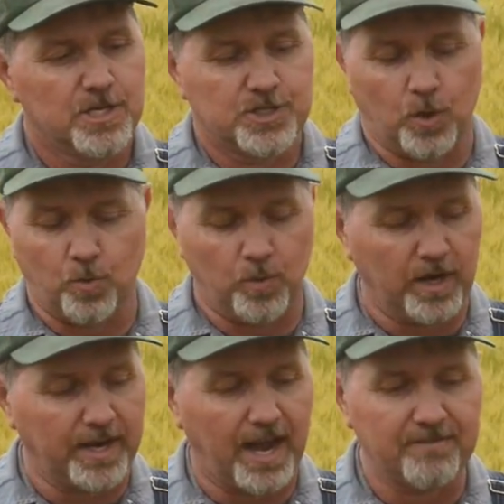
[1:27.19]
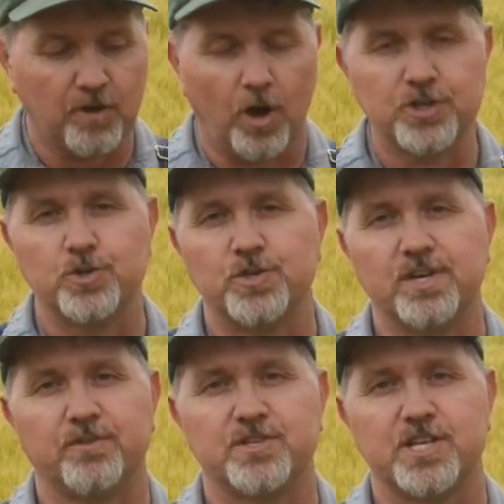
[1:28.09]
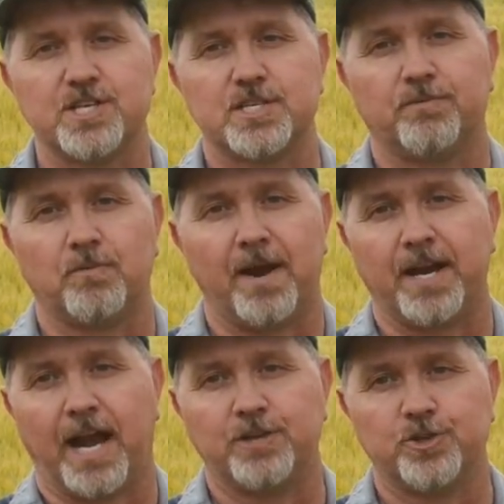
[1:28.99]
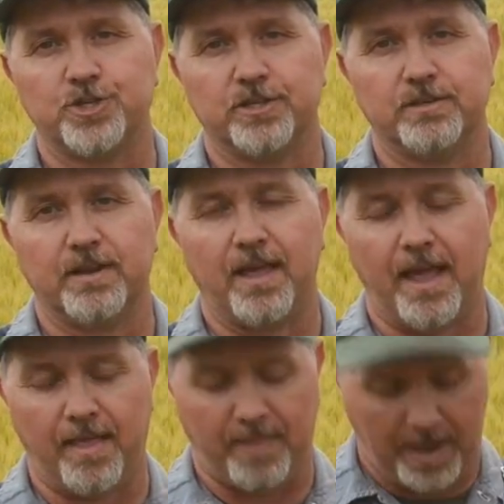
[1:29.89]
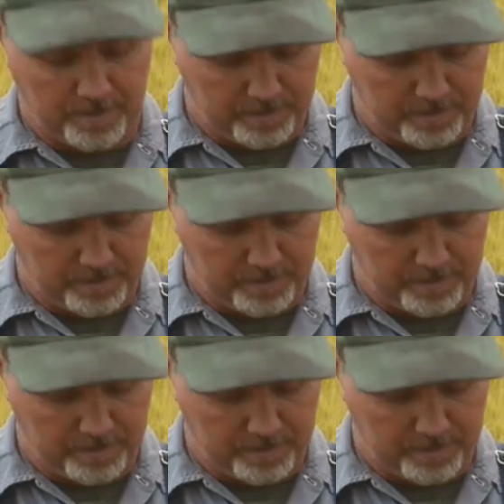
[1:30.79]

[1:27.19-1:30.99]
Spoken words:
So really, I've gone to a different system for my nitrogen, and